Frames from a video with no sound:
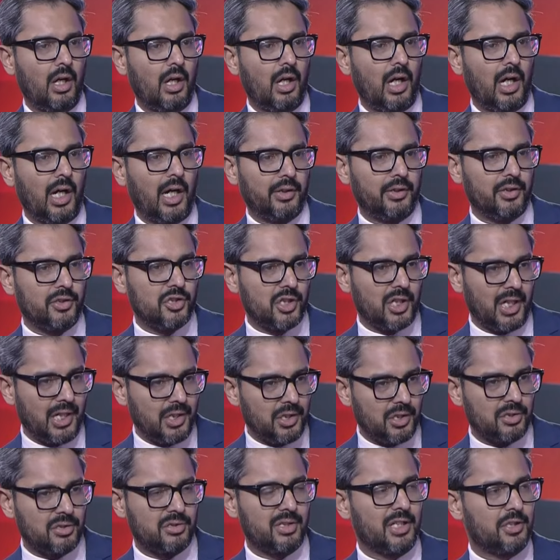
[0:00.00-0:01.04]
Uh, the
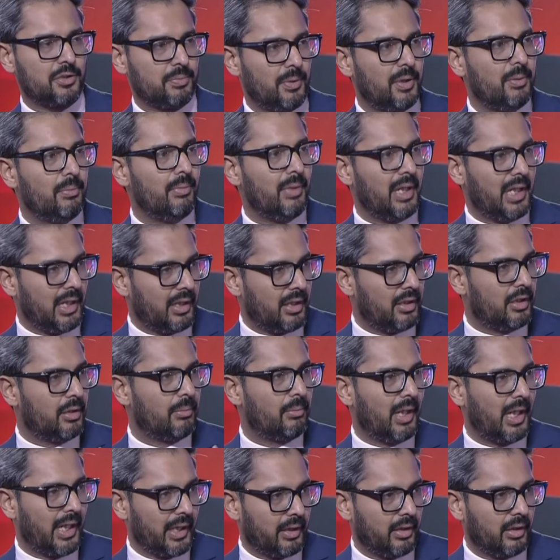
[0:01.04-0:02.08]
changes that's been made in the
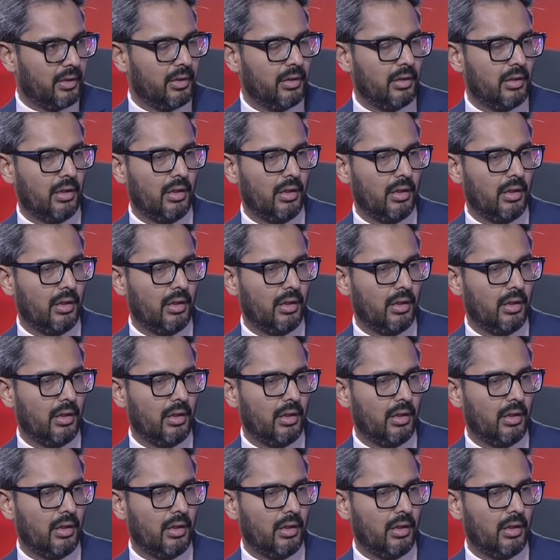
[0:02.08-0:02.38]
Biden